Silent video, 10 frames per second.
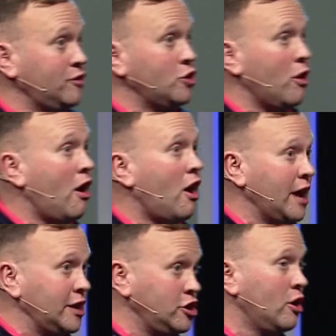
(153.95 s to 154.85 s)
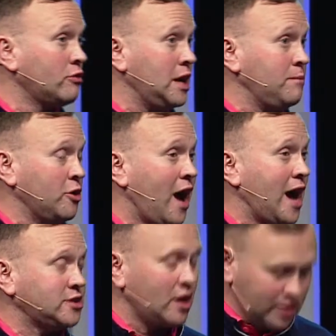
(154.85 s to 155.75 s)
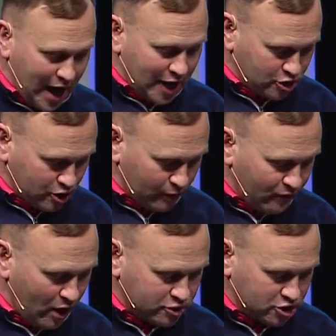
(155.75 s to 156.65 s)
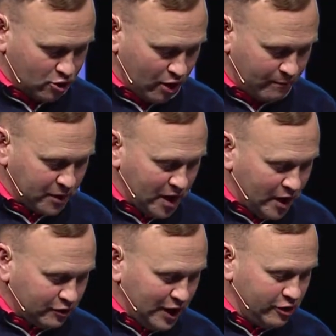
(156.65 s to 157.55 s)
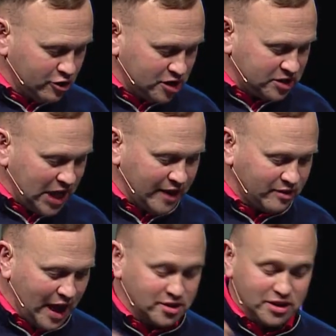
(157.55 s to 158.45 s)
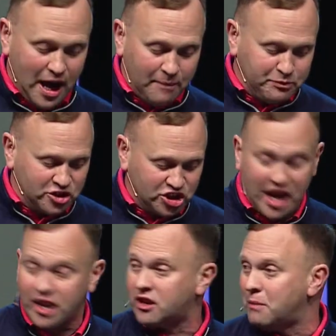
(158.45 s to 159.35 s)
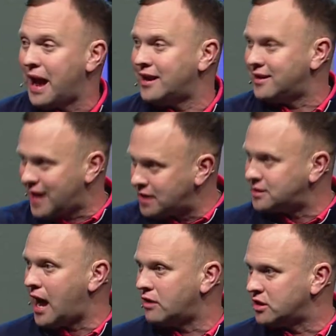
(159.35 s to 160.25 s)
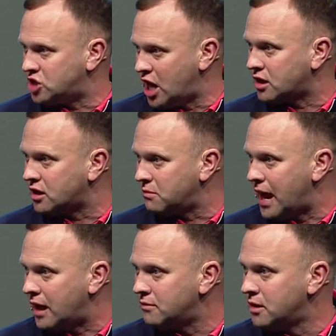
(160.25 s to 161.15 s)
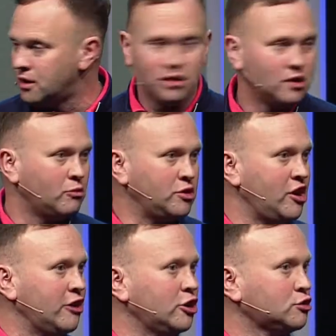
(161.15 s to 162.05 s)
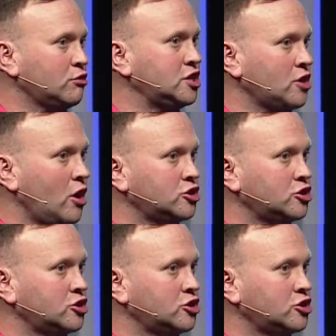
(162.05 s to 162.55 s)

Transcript: you are, and you don't keep your eyes on God, you're going to fall short. Leaders take things up the chain of command, not down the chain of command. When you hear a three star